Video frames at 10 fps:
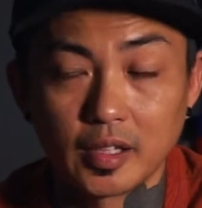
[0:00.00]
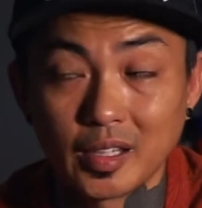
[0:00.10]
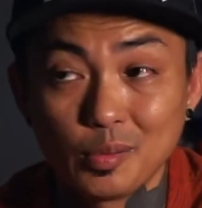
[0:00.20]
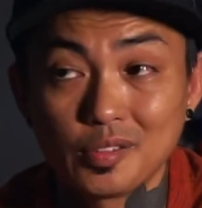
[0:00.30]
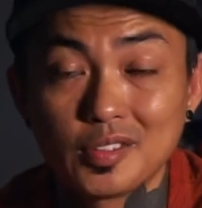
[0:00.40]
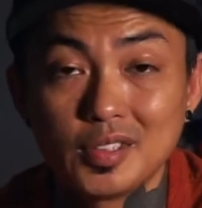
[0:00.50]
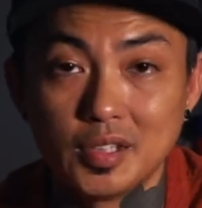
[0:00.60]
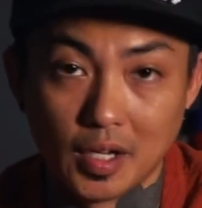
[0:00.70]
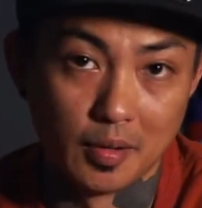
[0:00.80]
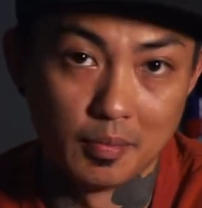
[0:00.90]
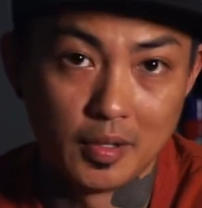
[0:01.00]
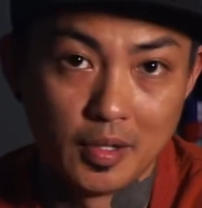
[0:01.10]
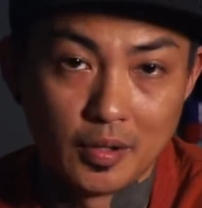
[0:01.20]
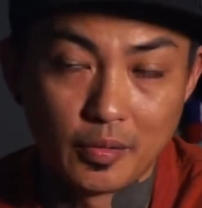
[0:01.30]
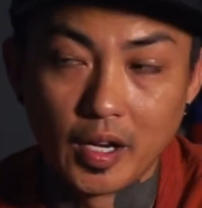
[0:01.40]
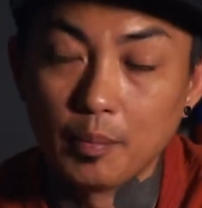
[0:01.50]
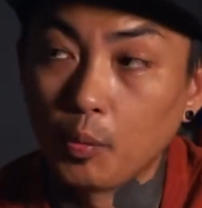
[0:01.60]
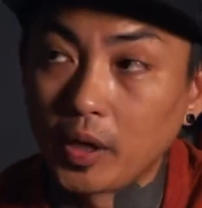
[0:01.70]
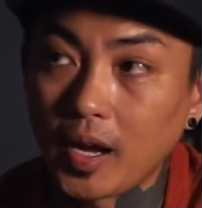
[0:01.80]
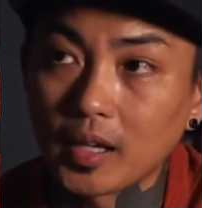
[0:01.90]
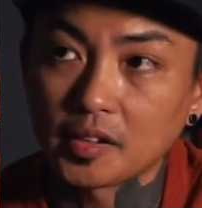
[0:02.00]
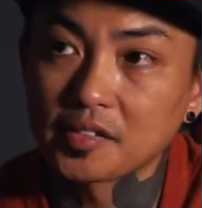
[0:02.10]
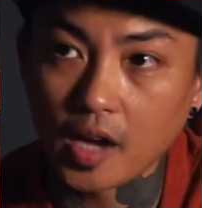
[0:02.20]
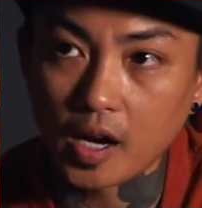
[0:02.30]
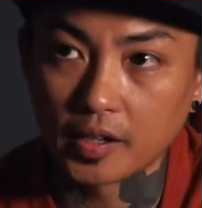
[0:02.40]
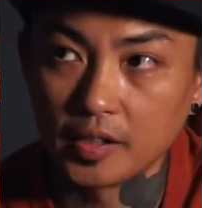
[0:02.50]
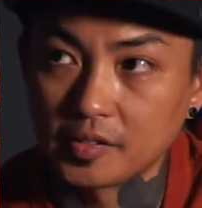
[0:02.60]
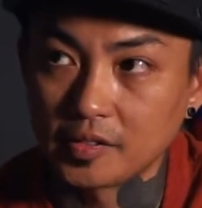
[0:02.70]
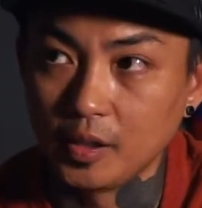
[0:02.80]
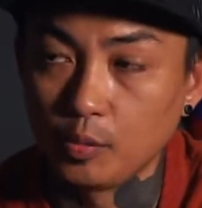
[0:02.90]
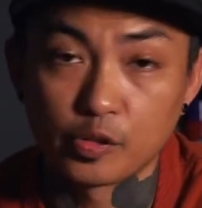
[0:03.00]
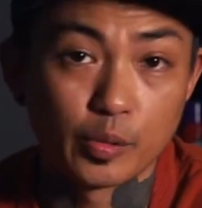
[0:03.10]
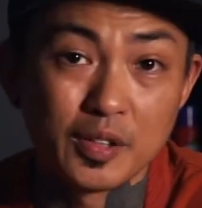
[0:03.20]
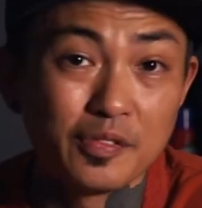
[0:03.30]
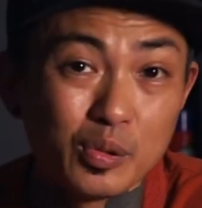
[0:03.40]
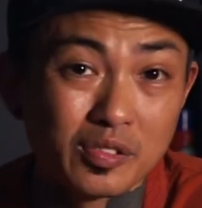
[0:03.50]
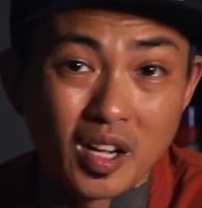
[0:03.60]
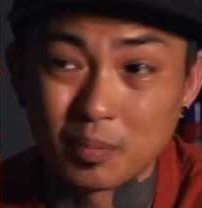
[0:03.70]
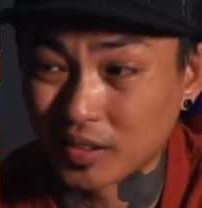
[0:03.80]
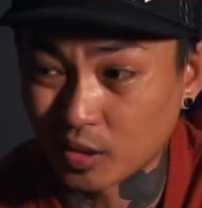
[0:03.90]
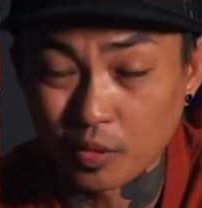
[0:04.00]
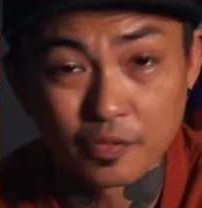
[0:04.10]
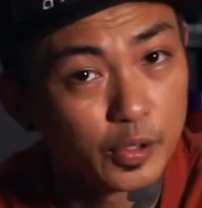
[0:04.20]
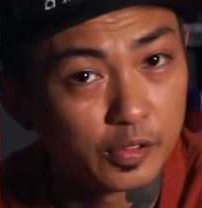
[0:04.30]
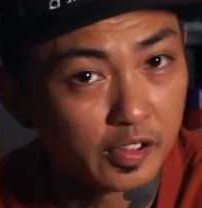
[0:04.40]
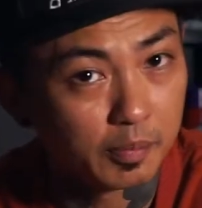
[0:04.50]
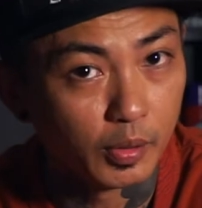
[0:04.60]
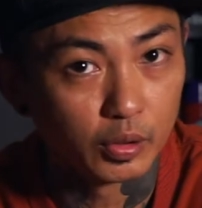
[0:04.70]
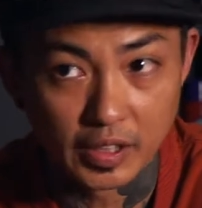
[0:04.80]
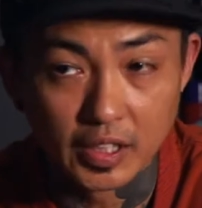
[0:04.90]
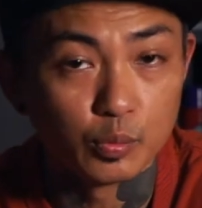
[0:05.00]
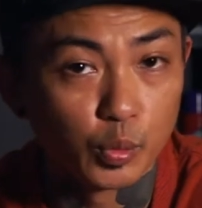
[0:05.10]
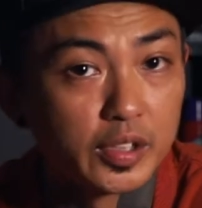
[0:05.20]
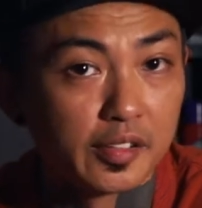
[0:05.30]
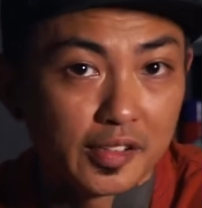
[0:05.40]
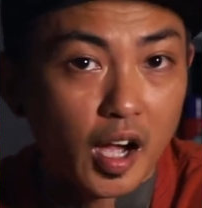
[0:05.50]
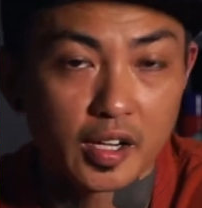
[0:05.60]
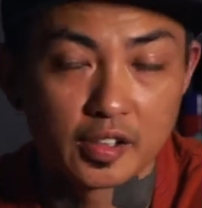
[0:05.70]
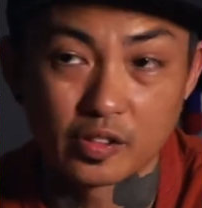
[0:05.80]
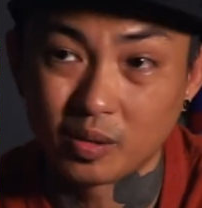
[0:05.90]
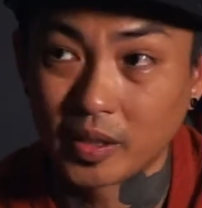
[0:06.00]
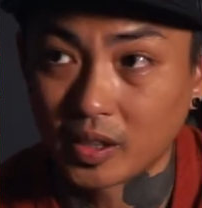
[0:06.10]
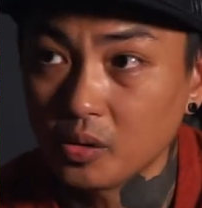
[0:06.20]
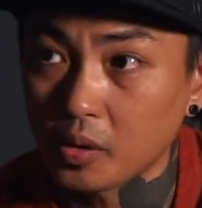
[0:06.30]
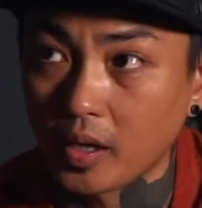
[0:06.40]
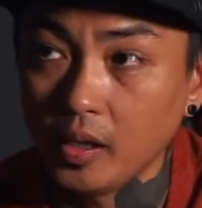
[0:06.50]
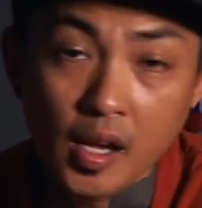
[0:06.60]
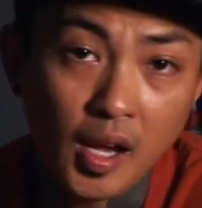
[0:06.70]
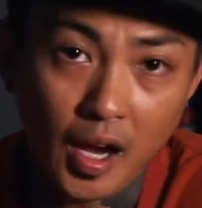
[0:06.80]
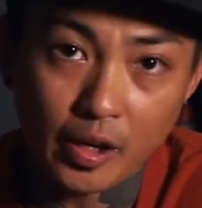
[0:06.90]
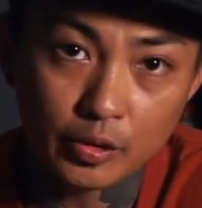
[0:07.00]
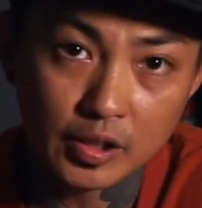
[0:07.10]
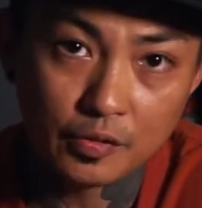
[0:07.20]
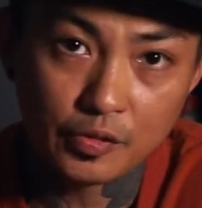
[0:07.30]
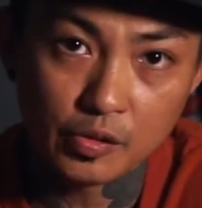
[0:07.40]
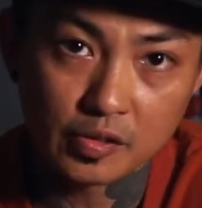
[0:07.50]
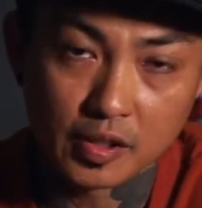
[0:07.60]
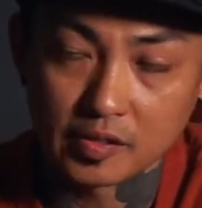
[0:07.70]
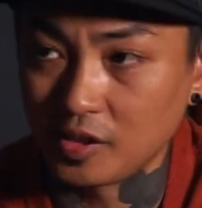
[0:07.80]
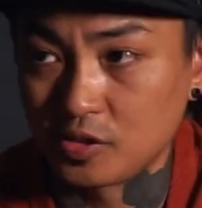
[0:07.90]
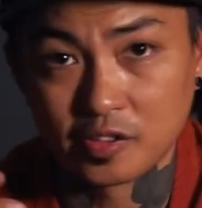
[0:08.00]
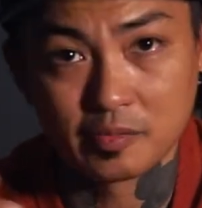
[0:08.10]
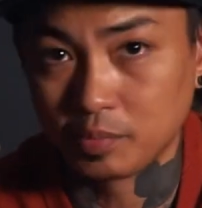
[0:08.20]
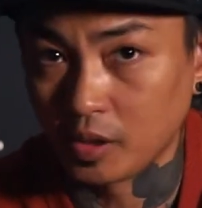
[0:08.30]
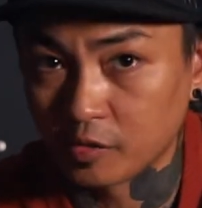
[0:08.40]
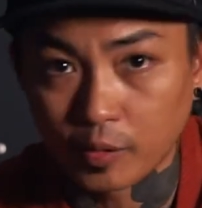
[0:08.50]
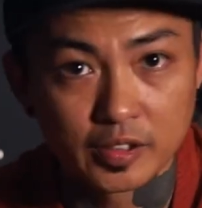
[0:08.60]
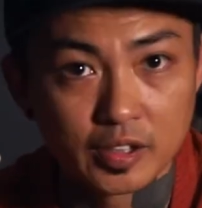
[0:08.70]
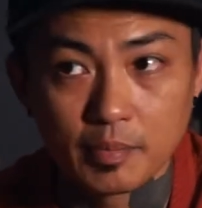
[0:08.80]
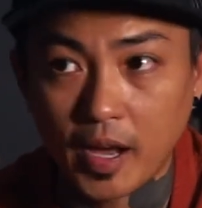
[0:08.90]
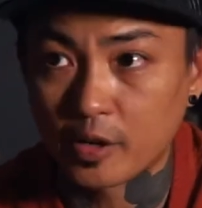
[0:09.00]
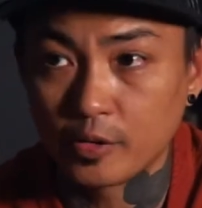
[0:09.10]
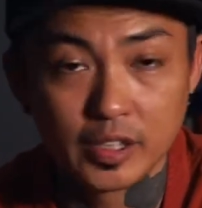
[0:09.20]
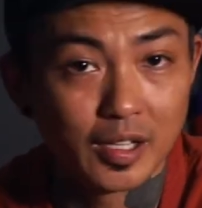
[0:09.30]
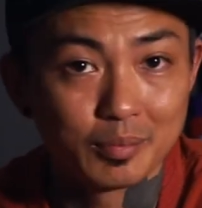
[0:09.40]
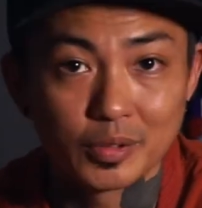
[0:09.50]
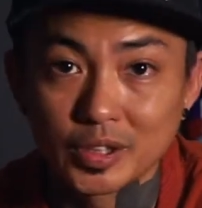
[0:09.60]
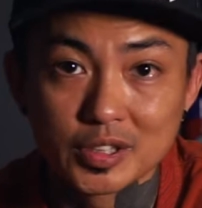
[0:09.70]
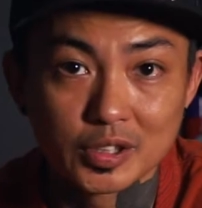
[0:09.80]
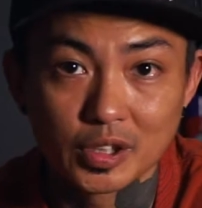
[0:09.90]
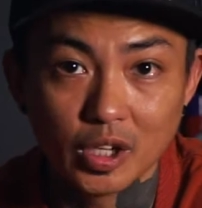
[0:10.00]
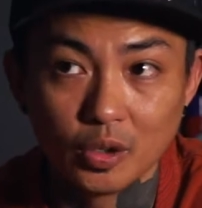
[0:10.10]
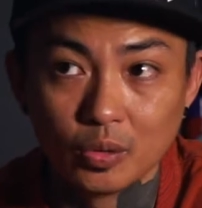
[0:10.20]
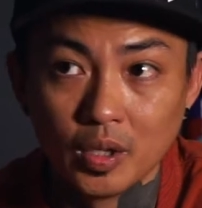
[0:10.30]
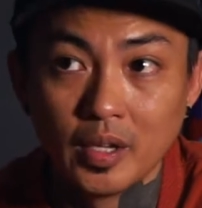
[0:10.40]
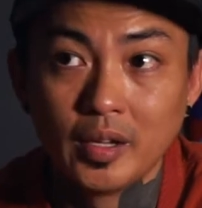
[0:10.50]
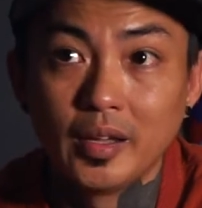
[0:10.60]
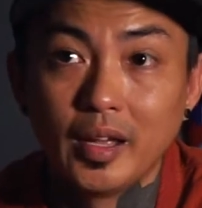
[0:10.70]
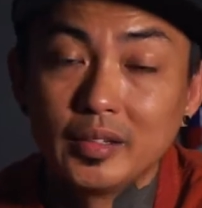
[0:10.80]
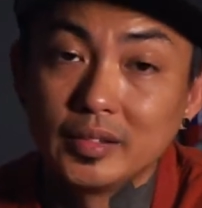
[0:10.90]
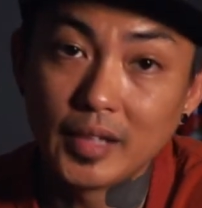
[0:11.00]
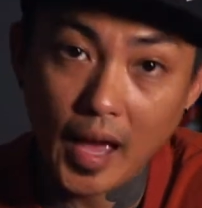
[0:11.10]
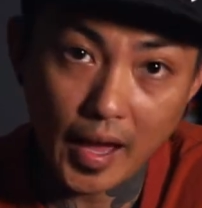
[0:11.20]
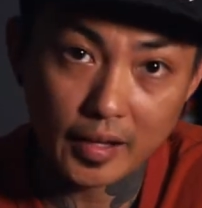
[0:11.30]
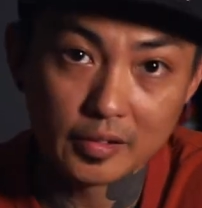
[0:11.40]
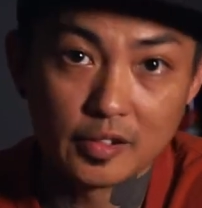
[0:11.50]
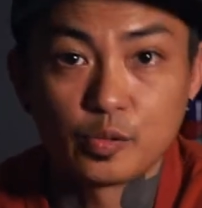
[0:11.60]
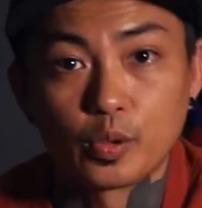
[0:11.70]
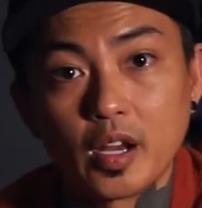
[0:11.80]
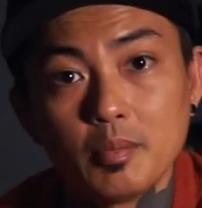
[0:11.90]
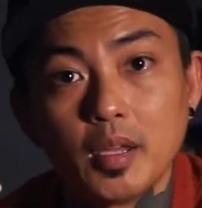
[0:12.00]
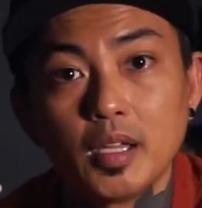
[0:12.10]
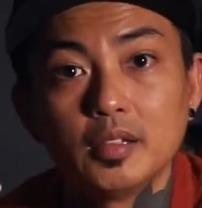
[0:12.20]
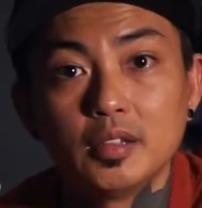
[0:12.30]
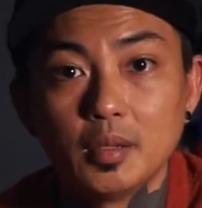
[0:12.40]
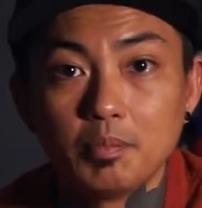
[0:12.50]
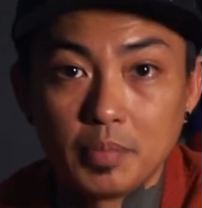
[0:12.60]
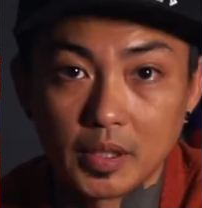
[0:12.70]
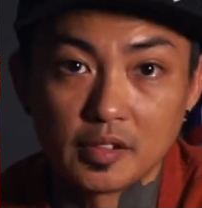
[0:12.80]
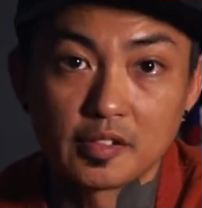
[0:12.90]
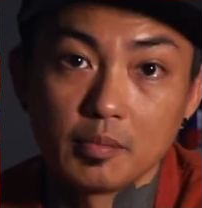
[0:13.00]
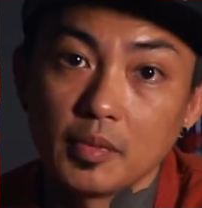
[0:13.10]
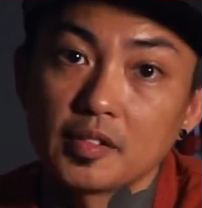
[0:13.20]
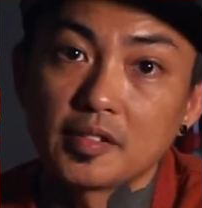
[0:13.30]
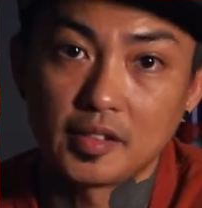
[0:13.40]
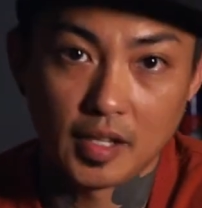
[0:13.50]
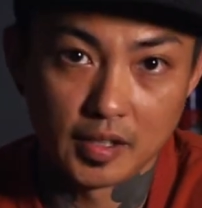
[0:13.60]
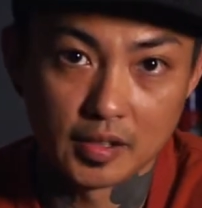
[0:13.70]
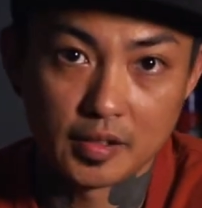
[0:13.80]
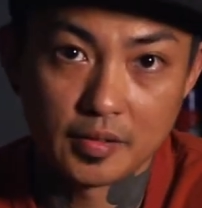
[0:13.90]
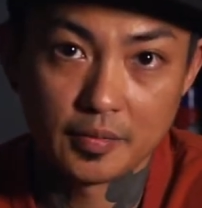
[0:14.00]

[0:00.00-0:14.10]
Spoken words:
Like, it was dumb, right? But when I got the sockets, it was already fused up. Like, there were fuses built in with the sockets. So I'm like, okay, I don't need to fuse this. It just plugs right to the battery and I'm good to go. And that is where I made the biggest mistake.